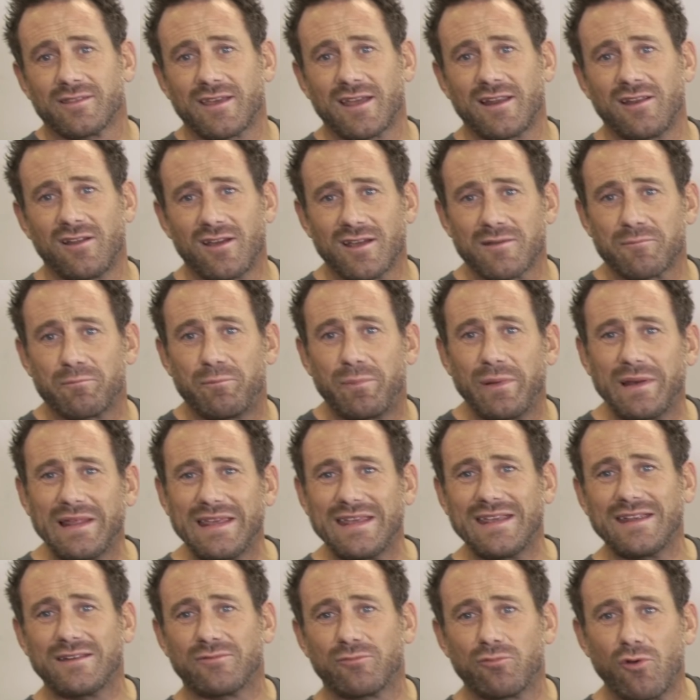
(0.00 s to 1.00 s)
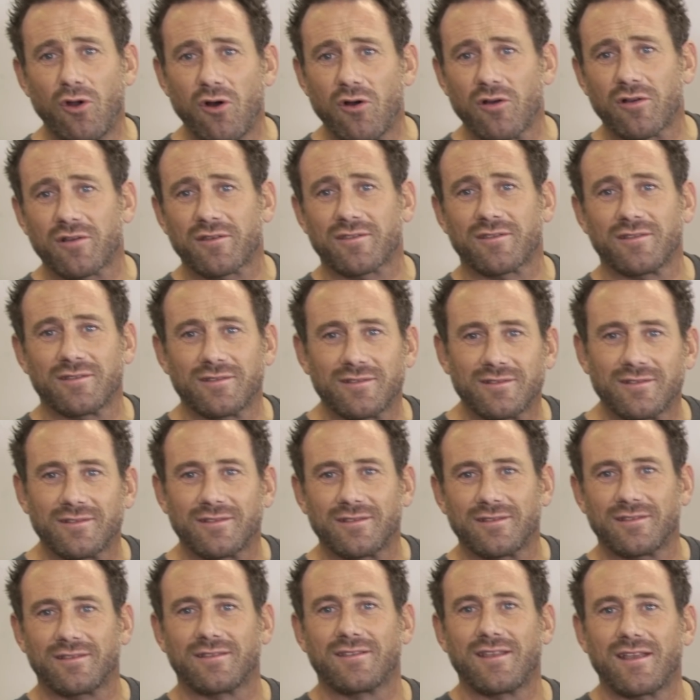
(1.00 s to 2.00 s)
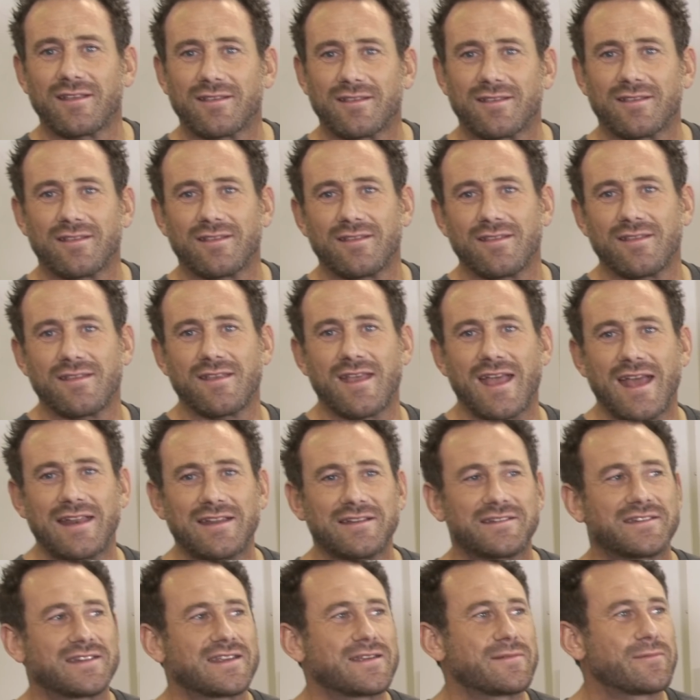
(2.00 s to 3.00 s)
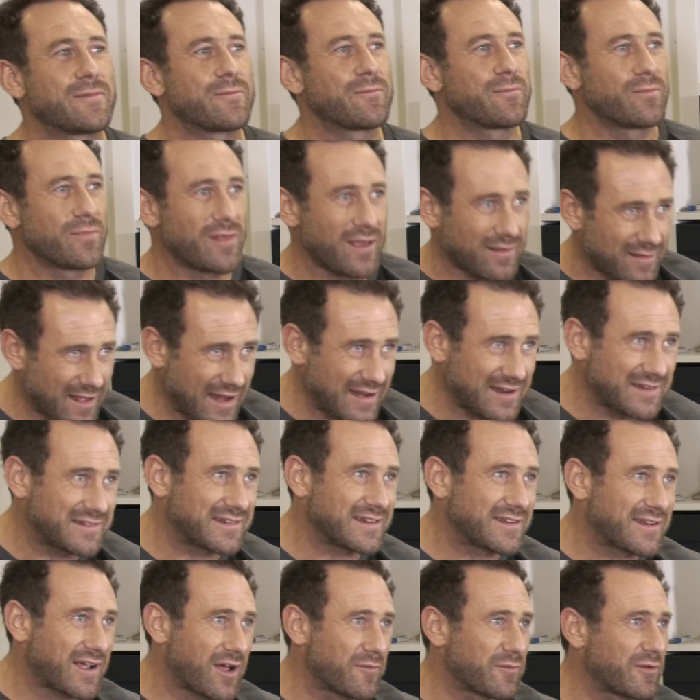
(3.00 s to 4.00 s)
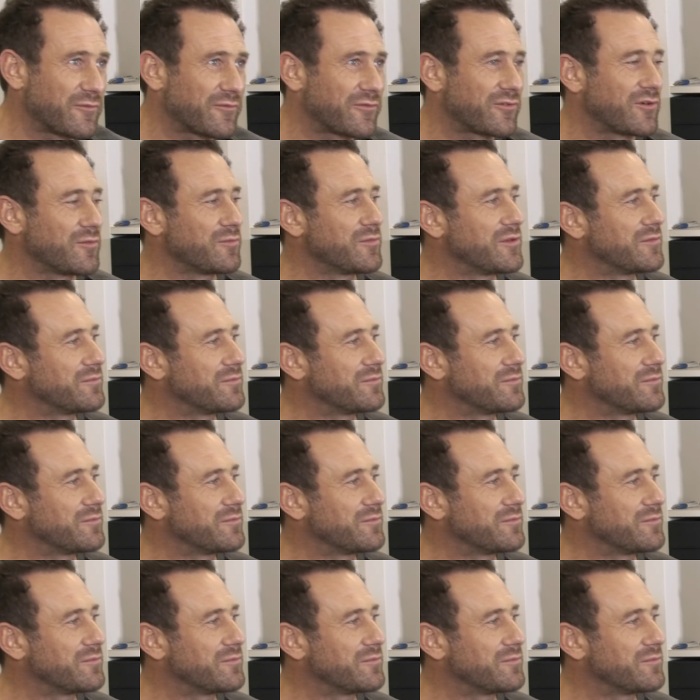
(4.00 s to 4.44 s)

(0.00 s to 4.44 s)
They like bleed rocks, and the energy. There's energy coming from